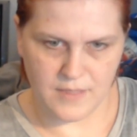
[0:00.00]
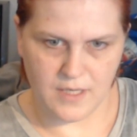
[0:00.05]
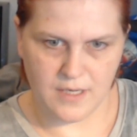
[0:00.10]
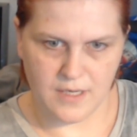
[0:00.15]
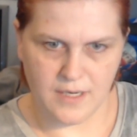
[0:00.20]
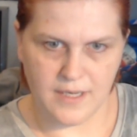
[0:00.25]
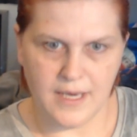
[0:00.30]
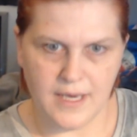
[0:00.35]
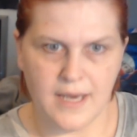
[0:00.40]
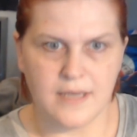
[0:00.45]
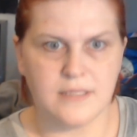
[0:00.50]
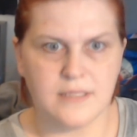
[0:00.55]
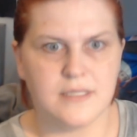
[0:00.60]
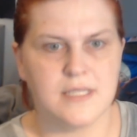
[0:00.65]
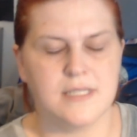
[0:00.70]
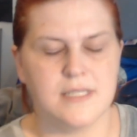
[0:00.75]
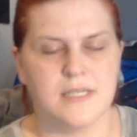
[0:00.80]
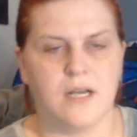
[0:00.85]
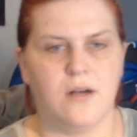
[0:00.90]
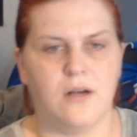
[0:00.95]
Yeah,
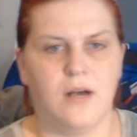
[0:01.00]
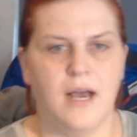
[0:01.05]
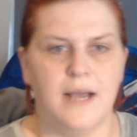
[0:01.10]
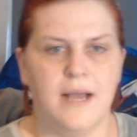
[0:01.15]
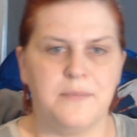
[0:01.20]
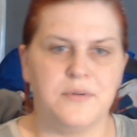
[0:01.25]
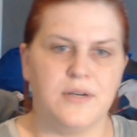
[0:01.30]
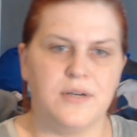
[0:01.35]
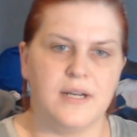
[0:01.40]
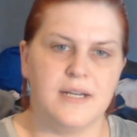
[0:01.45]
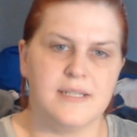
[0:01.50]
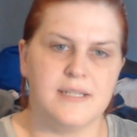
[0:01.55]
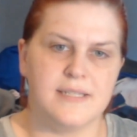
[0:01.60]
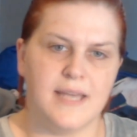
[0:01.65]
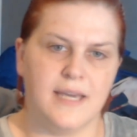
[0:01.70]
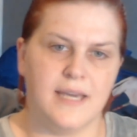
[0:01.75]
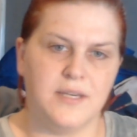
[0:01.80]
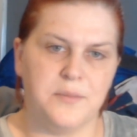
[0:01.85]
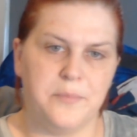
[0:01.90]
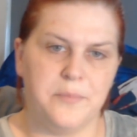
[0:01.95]
so I'm going to
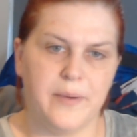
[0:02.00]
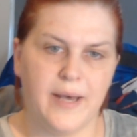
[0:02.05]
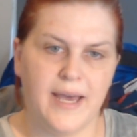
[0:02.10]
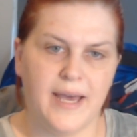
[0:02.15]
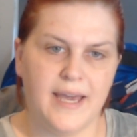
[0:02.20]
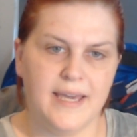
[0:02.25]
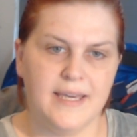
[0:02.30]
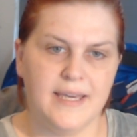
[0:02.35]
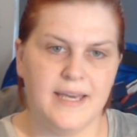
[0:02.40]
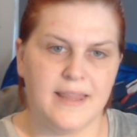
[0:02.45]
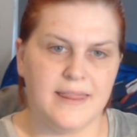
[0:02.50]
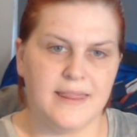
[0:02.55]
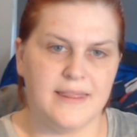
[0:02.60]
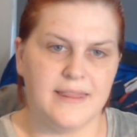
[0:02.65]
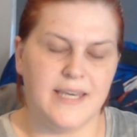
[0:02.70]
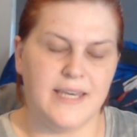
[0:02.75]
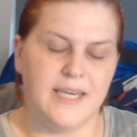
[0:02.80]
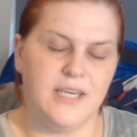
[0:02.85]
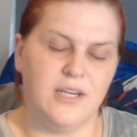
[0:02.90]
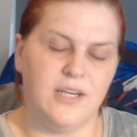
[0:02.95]
say goodbye.
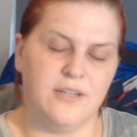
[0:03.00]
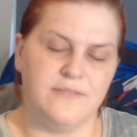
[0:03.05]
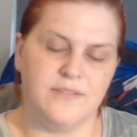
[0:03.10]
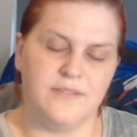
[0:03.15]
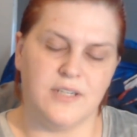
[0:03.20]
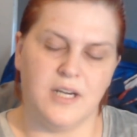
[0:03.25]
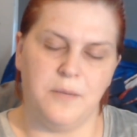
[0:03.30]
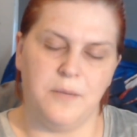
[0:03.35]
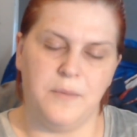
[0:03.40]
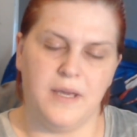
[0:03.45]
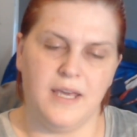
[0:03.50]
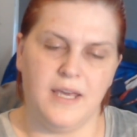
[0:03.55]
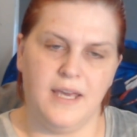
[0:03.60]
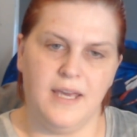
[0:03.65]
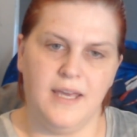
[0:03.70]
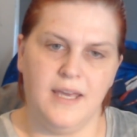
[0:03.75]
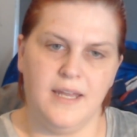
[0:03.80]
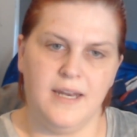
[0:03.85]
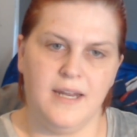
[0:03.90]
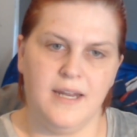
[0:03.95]
Thank y'all for coming
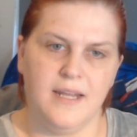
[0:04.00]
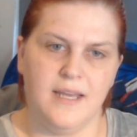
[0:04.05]
in.